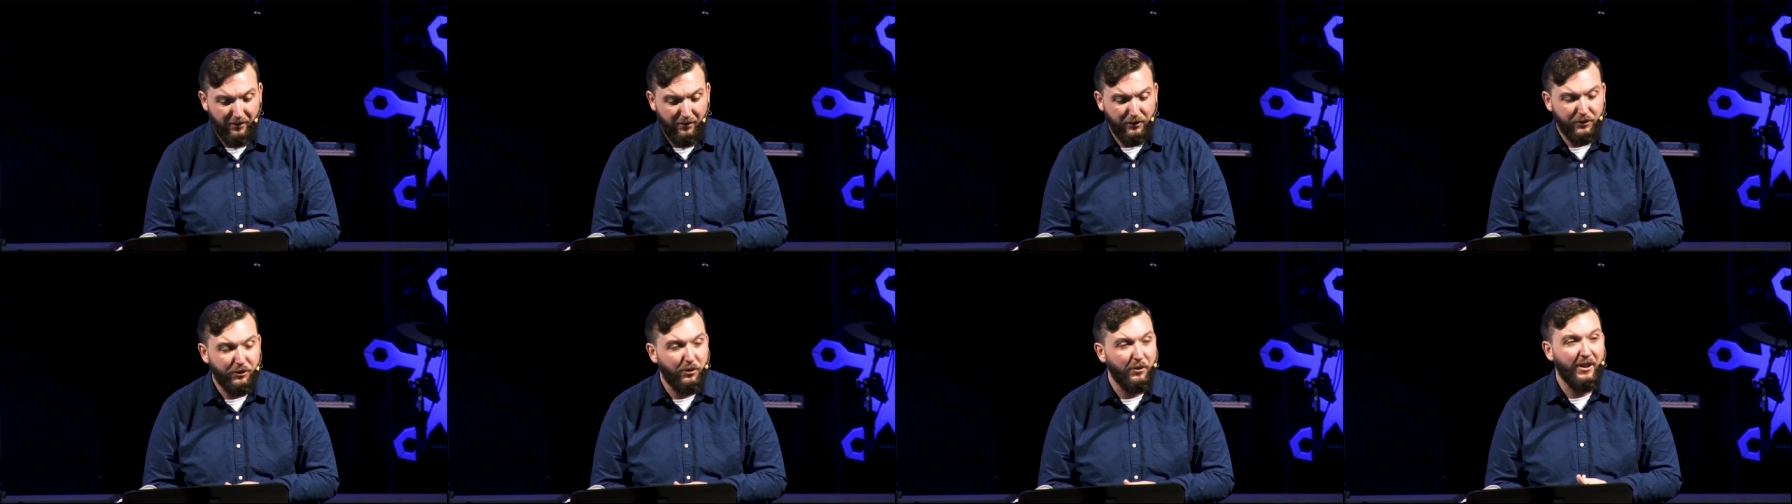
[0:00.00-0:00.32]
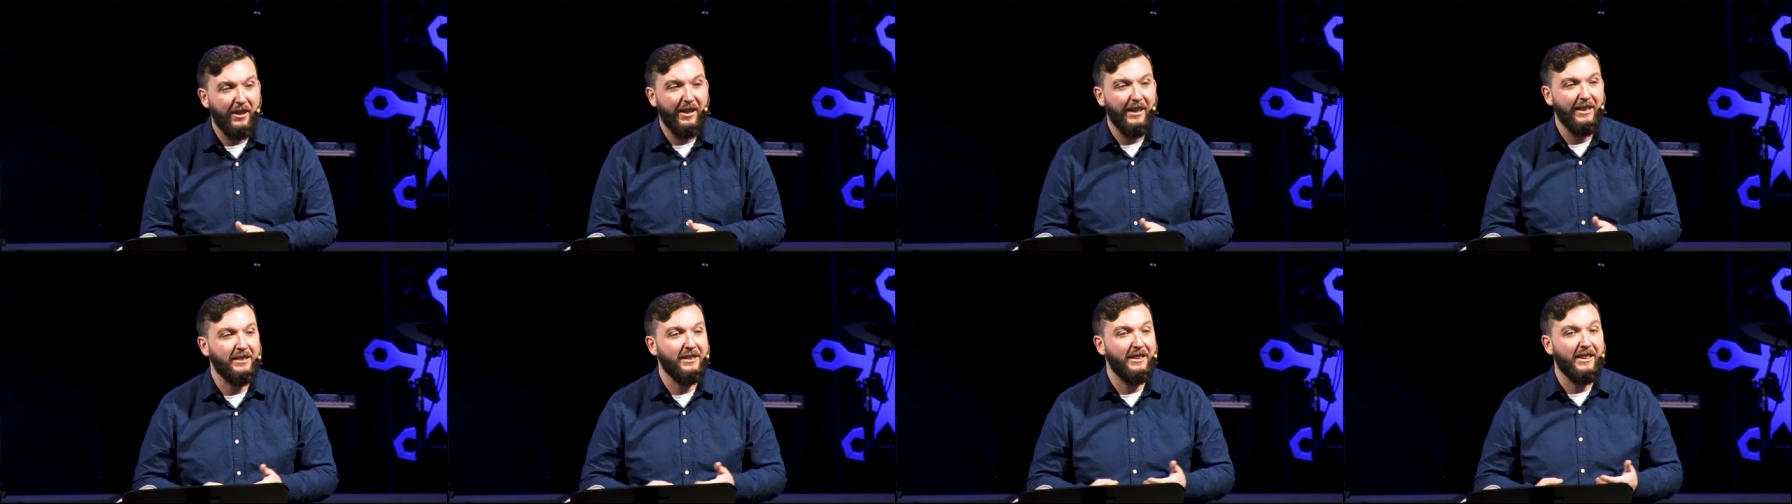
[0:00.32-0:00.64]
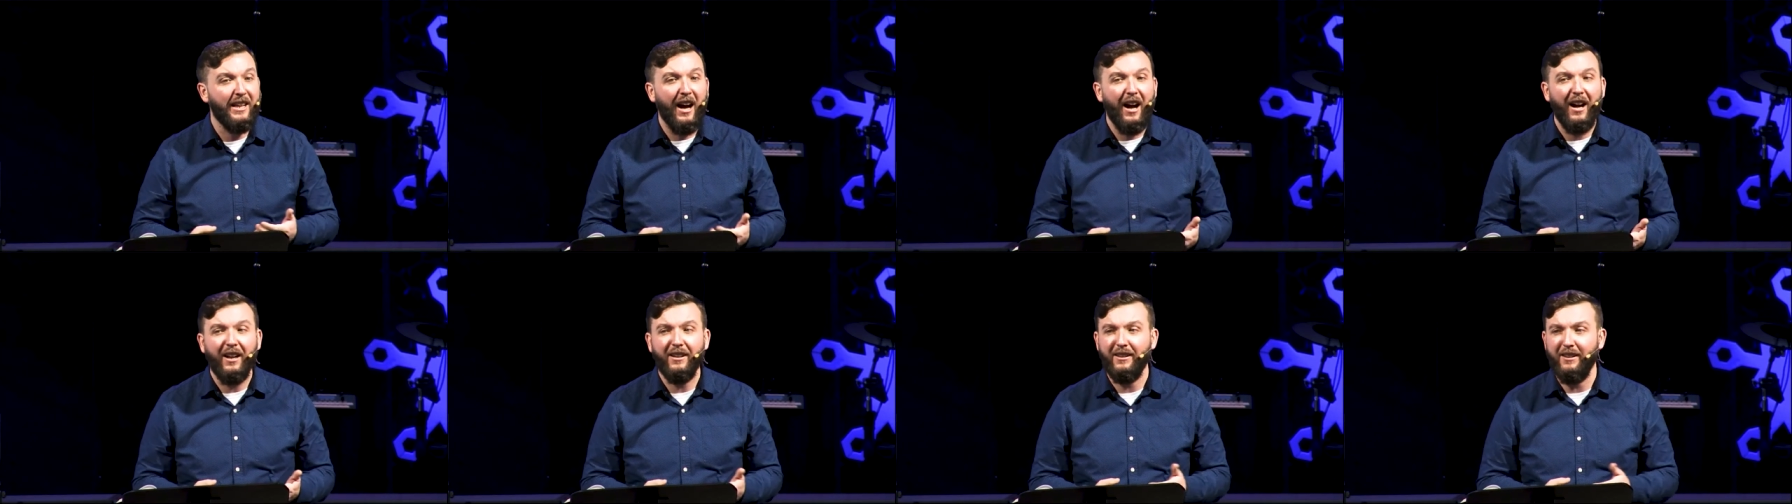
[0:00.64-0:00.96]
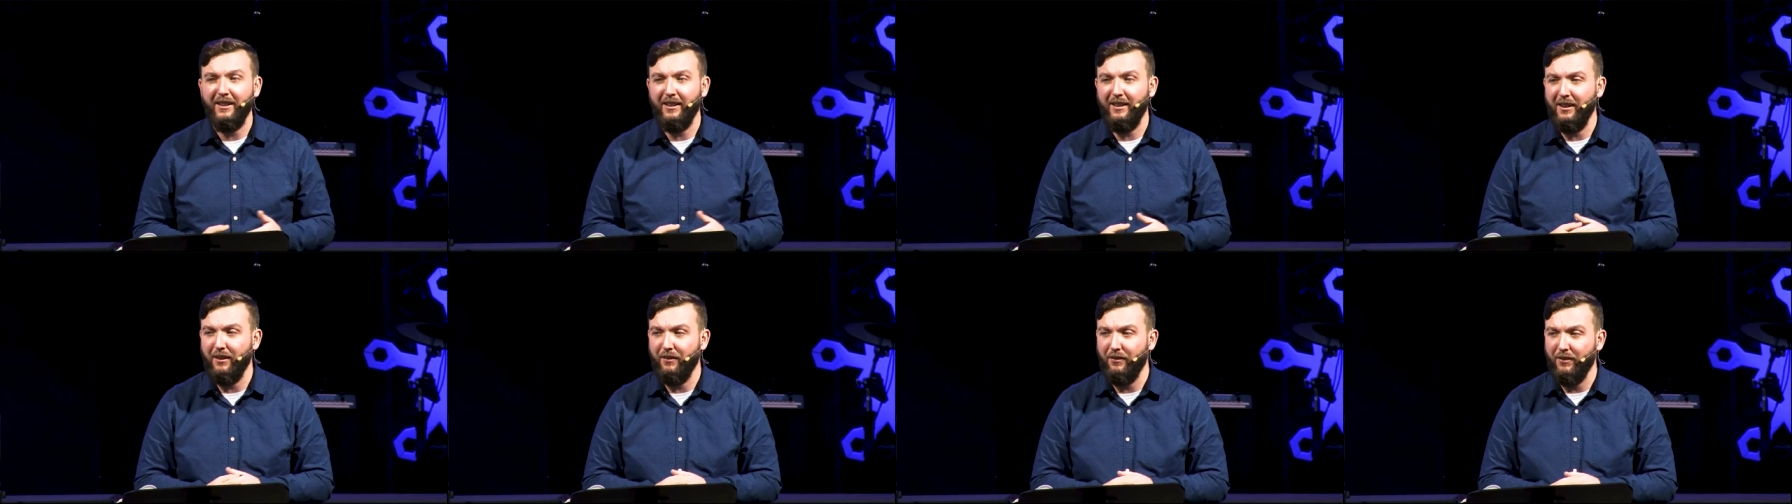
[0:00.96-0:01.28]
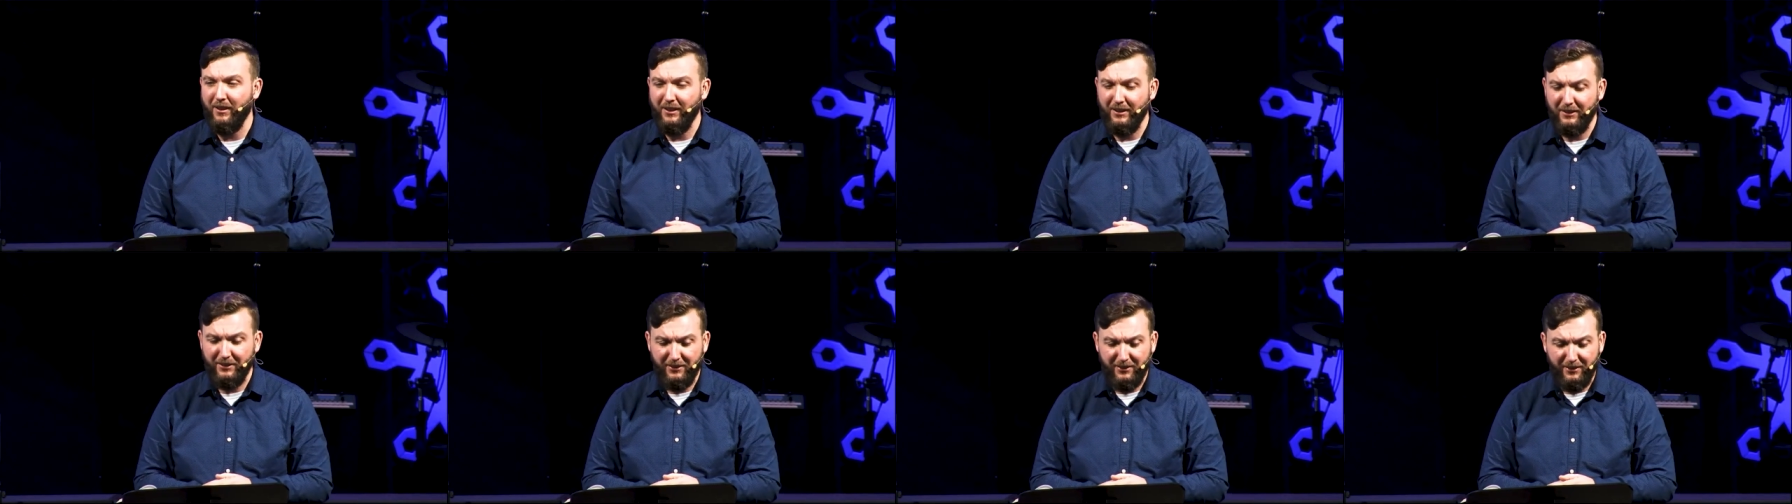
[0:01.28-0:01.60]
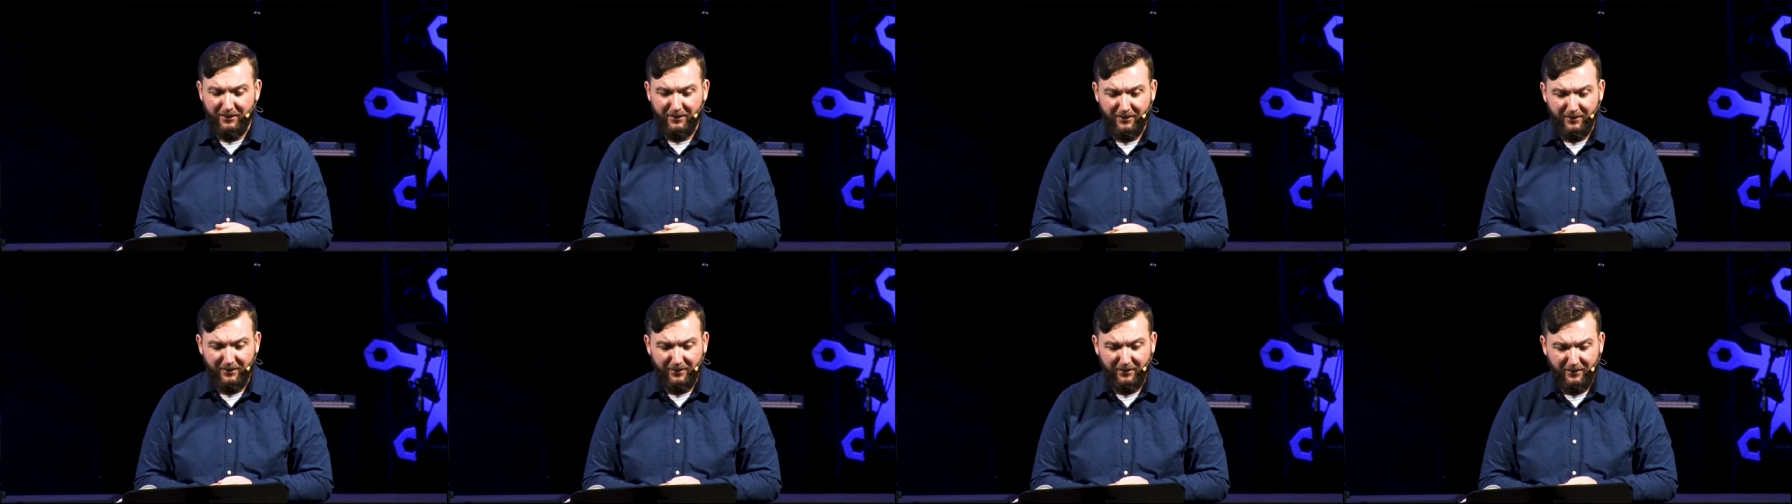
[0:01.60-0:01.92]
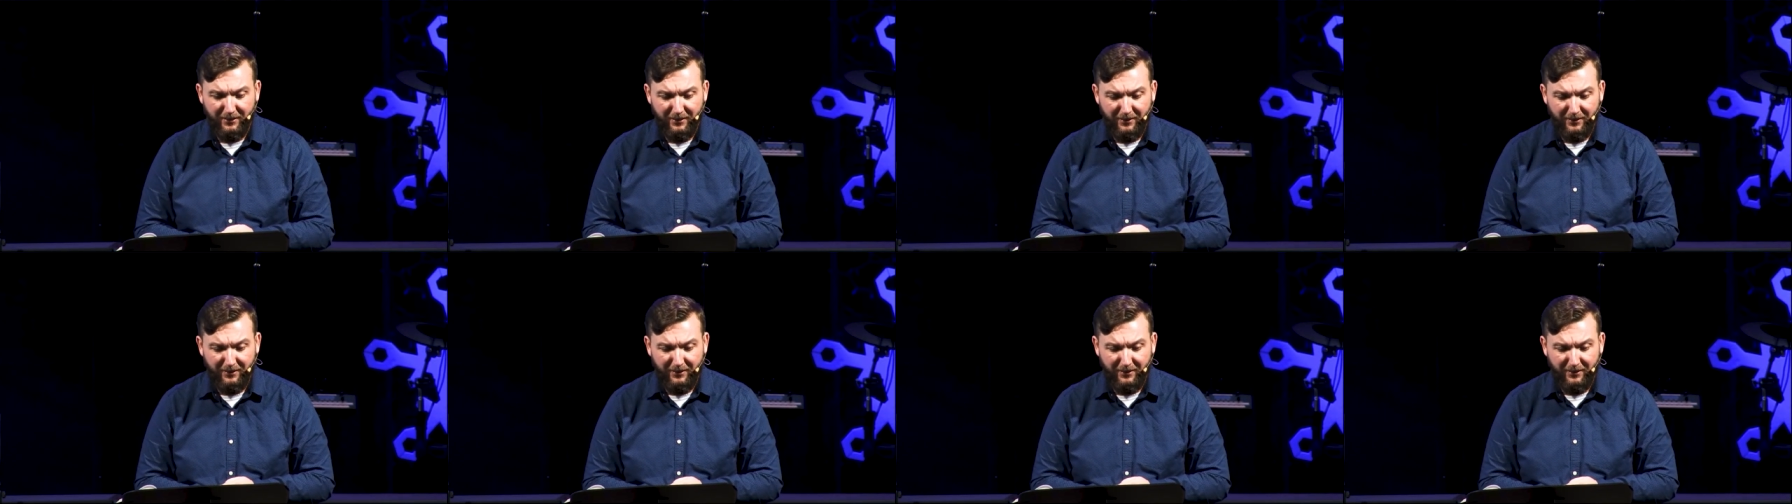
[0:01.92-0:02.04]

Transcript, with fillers: Those are only things God can give us.